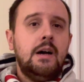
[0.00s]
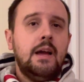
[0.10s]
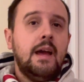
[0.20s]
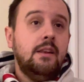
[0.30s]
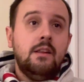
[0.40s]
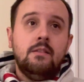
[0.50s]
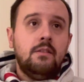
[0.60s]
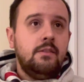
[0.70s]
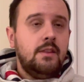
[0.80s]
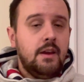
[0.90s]
And
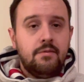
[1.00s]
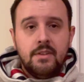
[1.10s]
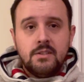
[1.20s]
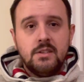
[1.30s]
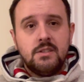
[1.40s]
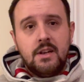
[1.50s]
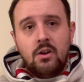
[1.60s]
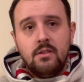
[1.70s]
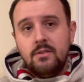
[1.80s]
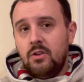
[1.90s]
if this is an
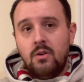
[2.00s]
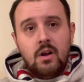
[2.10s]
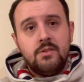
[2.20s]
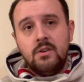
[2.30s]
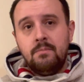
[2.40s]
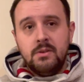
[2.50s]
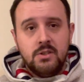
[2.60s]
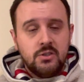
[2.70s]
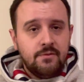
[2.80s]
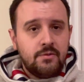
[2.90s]
alternate
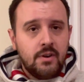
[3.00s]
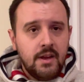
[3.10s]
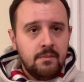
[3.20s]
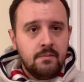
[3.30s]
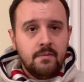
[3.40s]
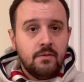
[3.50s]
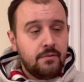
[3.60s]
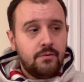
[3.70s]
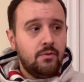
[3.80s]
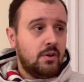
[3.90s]
position for him
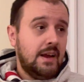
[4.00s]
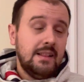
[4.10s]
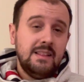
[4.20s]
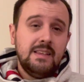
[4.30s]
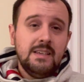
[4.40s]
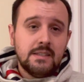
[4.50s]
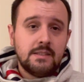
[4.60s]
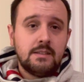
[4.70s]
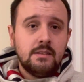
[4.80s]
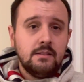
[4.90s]
for at
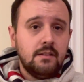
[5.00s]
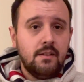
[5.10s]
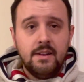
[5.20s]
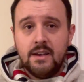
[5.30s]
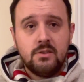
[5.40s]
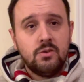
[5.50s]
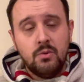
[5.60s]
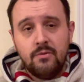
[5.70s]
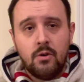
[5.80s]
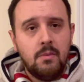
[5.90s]
least the next
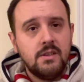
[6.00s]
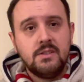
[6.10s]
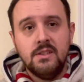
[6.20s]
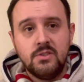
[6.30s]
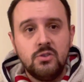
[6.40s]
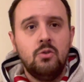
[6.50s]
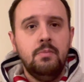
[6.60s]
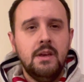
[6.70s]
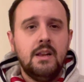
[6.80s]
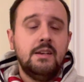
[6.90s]
3-4 months, then so
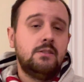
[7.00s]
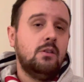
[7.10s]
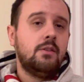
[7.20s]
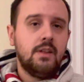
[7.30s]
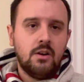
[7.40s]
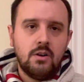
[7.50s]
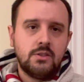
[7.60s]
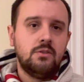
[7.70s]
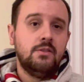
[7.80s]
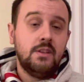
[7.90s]
be it. I still think
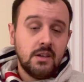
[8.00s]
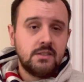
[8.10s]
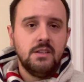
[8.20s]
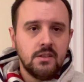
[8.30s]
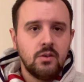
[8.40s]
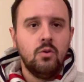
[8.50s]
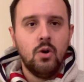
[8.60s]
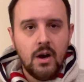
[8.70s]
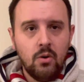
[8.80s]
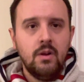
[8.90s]
Arsenal does need to go
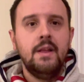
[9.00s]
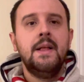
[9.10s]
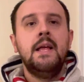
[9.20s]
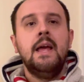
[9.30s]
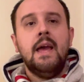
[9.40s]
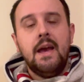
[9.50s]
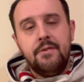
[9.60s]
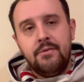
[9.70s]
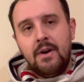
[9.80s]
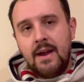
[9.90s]
out and
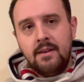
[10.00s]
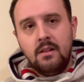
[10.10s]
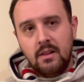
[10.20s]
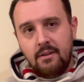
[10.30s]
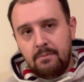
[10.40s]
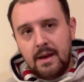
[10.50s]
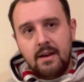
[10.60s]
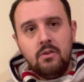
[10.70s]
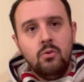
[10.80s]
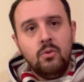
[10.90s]
find a left
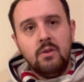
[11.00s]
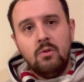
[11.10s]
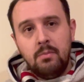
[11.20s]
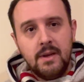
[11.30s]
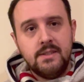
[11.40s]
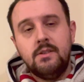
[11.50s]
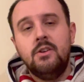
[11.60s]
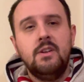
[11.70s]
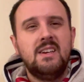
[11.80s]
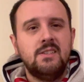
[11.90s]
back who can replace
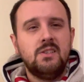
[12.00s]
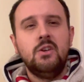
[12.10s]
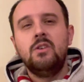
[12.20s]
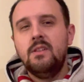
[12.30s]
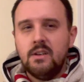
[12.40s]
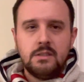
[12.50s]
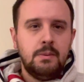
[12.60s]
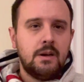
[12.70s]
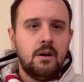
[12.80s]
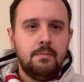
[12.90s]
Tierney, because Tierney does
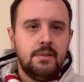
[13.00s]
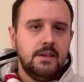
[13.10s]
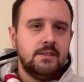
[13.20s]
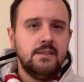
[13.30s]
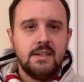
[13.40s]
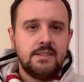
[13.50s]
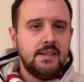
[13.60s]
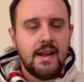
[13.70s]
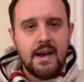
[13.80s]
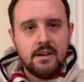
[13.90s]
pick up these nicks and
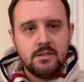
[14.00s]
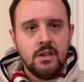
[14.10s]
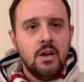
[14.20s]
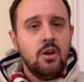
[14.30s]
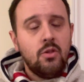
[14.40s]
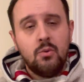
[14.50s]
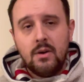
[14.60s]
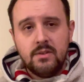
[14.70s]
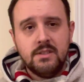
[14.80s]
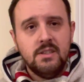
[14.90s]
knacks throughout
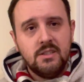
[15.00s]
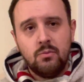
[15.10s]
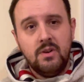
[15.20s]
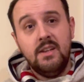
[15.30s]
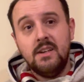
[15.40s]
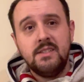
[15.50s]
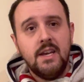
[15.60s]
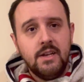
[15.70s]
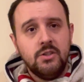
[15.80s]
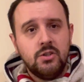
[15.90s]
the season where he does get
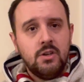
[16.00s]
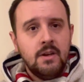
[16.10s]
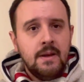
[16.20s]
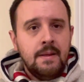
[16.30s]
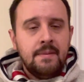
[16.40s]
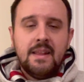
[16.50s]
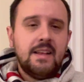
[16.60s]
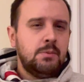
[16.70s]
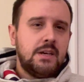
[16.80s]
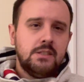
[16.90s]
injured, and that's
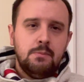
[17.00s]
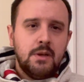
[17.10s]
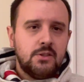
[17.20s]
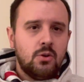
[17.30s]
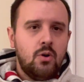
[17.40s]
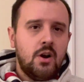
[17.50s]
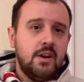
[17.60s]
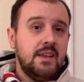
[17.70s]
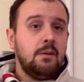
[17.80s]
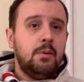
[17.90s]
because he plays so hard and
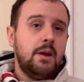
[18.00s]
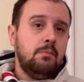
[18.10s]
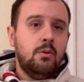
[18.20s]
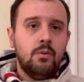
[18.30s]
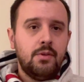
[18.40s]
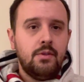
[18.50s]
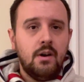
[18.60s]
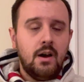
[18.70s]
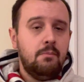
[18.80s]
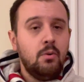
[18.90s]
he can play both
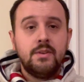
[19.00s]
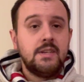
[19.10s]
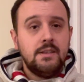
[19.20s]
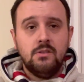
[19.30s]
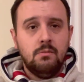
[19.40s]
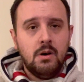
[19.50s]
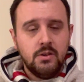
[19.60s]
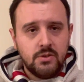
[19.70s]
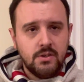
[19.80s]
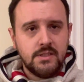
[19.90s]
sides of the ball,
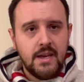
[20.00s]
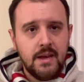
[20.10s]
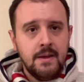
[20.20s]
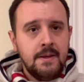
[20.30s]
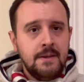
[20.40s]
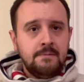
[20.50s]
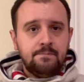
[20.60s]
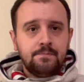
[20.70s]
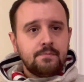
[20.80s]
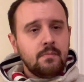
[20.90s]
so to say.
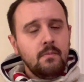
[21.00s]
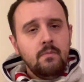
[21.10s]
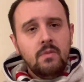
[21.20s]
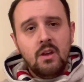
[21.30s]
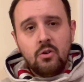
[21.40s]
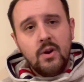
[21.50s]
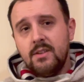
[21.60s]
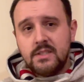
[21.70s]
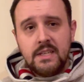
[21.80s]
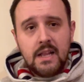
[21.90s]
Great to
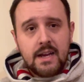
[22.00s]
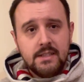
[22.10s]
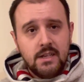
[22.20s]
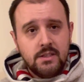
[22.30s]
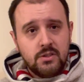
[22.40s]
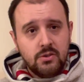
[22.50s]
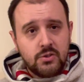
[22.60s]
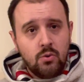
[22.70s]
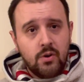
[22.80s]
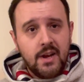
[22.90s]
see Lacazette still
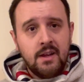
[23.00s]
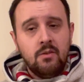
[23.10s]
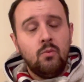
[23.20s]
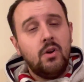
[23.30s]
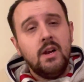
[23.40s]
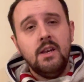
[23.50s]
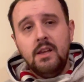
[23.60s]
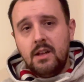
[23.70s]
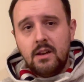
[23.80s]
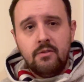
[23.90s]
scoring. We're gonna
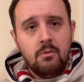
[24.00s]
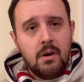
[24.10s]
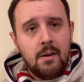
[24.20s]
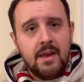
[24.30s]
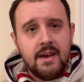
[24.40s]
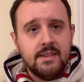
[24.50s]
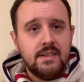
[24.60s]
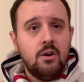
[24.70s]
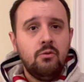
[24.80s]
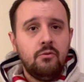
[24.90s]
need it if Aubameyang is
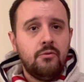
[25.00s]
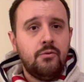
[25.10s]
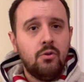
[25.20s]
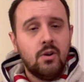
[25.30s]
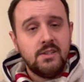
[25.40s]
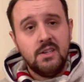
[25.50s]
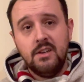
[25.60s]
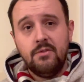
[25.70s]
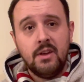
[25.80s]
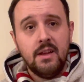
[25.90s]
out for a
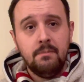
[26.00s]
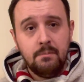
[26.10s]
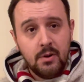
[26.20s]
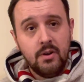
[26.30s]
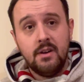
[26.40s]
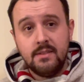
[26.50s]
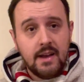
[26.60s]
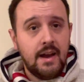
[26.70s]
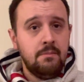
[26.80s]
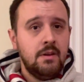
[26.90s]
significant period of
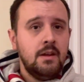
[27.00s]
time.